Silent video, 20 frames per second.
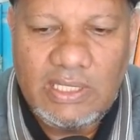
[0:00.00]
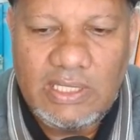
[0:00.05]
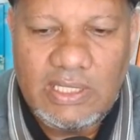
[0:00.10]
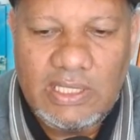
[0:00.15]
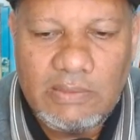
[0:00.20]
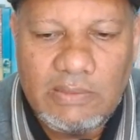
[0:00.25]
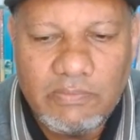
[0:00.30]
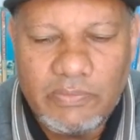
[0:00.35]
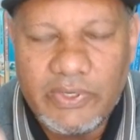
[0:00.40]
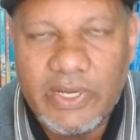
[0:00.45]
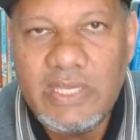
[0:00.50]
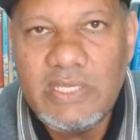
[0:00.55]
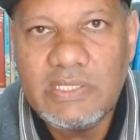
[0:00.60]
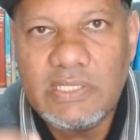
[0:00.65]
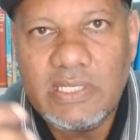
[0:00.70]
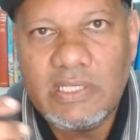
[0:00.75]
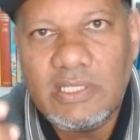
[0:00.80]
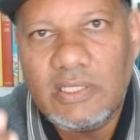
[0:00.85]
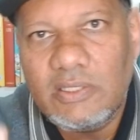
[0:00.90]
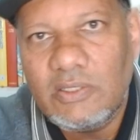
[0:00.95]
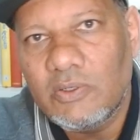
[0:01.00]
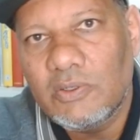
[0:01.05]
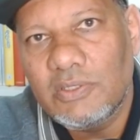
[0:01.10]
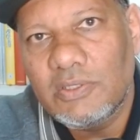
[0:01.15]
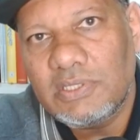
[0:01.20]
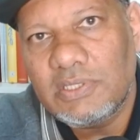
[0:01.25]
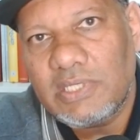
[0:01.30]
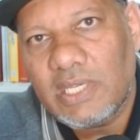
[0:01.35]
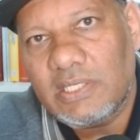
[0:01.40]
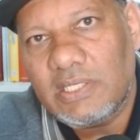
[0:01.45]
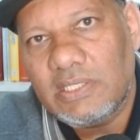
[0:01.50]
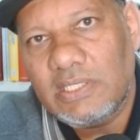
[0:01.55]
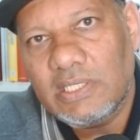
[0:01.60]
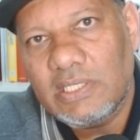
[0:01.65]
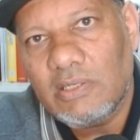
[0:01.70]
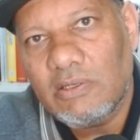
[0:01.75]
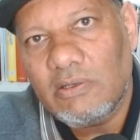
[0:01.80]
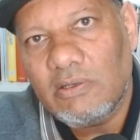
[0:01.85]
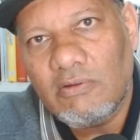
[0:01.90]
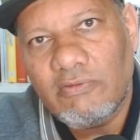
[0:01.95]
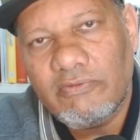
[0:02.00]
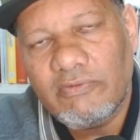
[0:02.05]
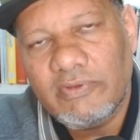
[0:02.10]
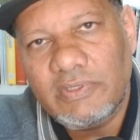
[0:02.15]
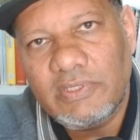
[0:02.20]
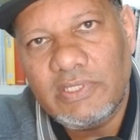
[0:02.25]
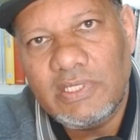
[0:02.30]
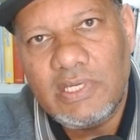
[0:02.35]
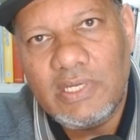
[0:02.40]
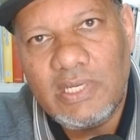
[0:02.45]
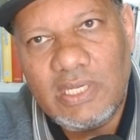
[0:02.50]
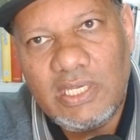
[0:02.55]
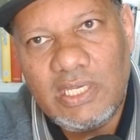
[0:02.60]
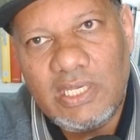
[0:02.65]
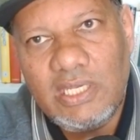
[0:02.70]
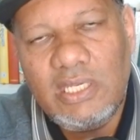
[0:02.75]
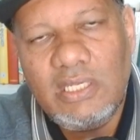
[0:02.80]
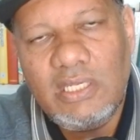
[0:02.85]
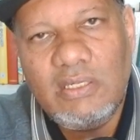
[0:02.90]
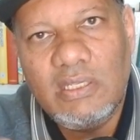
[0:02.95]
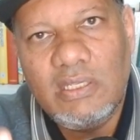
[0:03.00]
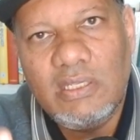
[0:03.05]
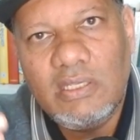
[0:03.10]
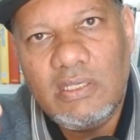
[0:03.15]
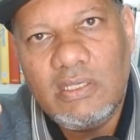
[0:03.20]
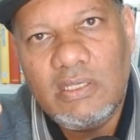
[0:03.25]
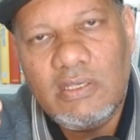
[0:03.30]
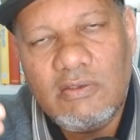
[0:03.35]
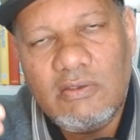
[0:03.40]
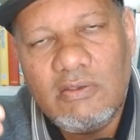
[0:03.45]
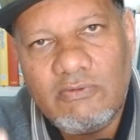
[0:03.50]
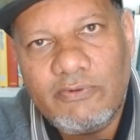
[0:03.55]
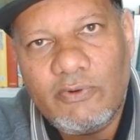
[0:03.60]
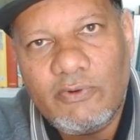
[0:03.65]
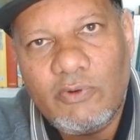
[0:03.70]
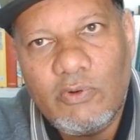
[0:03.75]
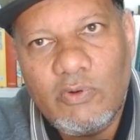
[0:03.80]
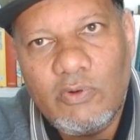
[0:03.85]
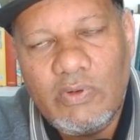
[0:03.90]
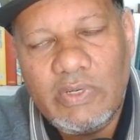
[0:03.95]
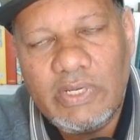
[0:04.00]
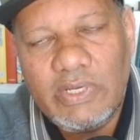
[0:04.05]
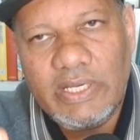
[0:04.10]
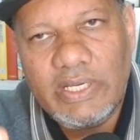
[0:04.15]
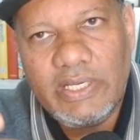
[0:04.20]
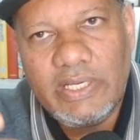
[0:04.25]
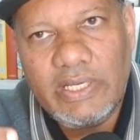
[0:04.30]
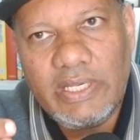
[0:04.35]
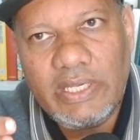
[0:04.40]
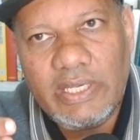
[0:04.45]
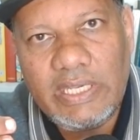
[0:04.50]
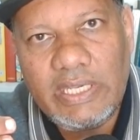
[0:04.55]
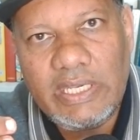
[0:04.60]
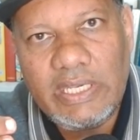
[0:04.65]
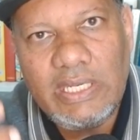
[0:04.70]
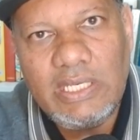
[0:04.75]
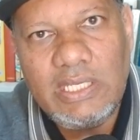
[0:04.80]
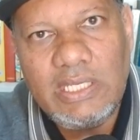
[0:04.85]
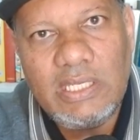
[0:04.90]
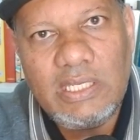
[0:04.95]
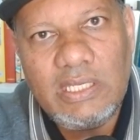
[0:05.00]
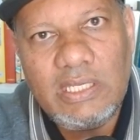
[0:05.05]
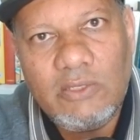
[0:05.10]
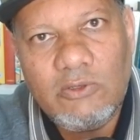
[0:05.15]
embrace and endorse the idea of the need for any